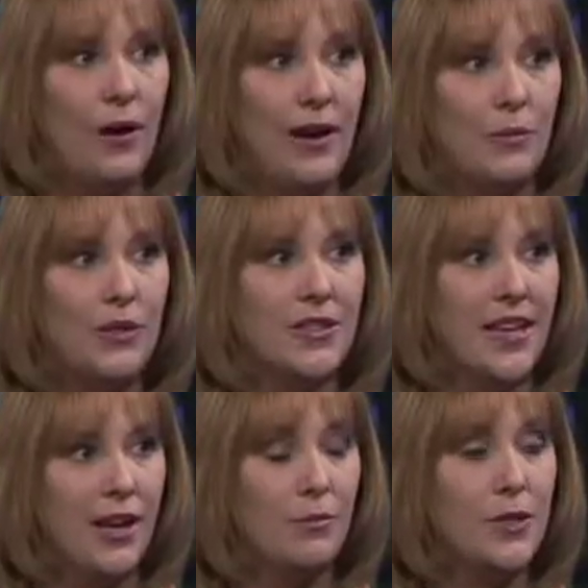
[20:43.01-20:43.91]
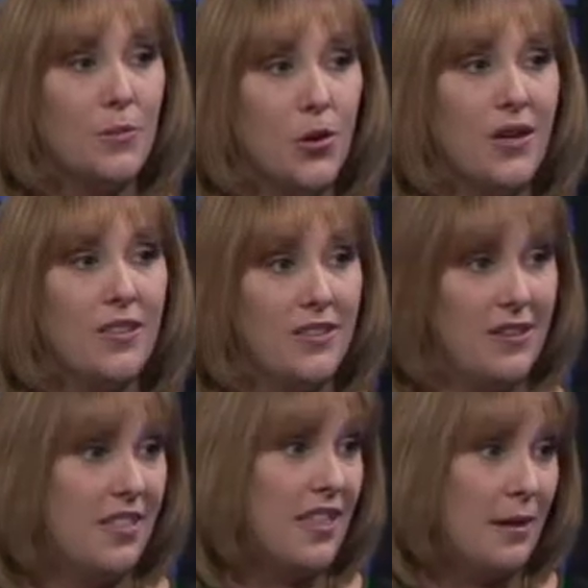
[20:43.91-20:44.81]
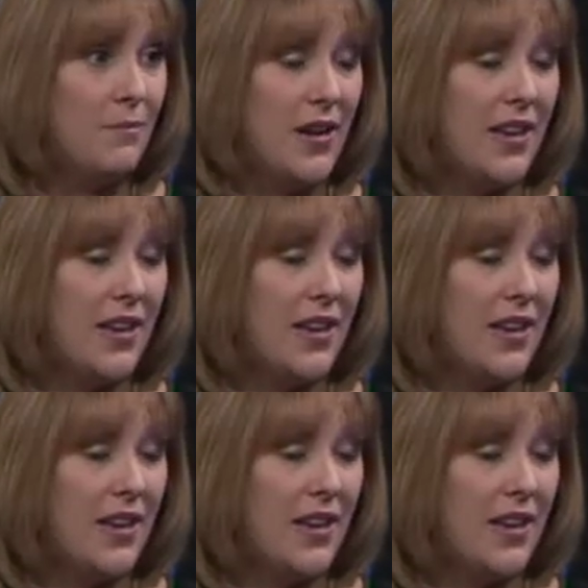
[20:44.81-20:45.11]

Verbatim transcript: were able to help support them